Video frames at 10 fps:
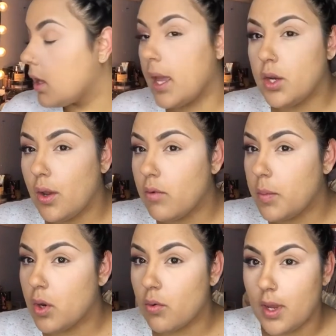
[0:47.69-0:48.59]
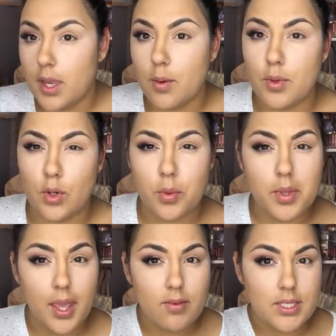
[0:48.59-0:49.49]
I do have a mirror right here, but
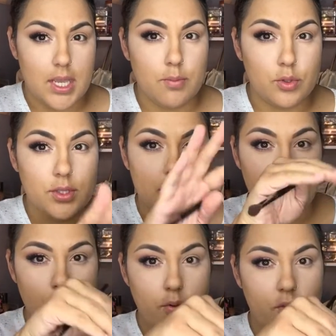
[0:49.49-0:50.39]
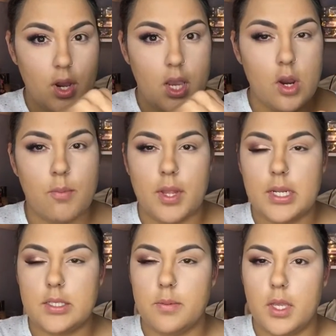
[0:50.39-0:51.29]
normally I have a table set up over here, but
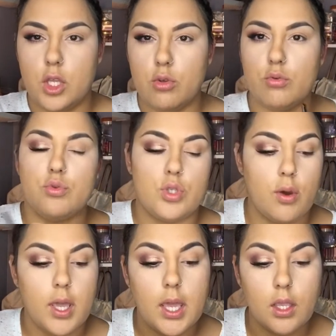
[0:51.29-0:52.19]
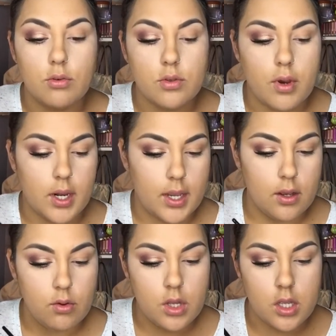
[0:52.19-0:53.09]
it's being used, so I can't use it right
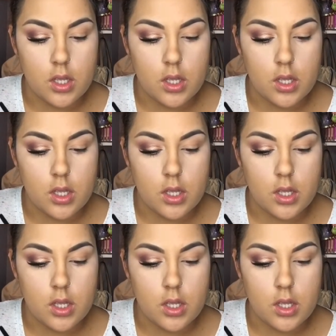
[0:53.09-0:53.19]
now.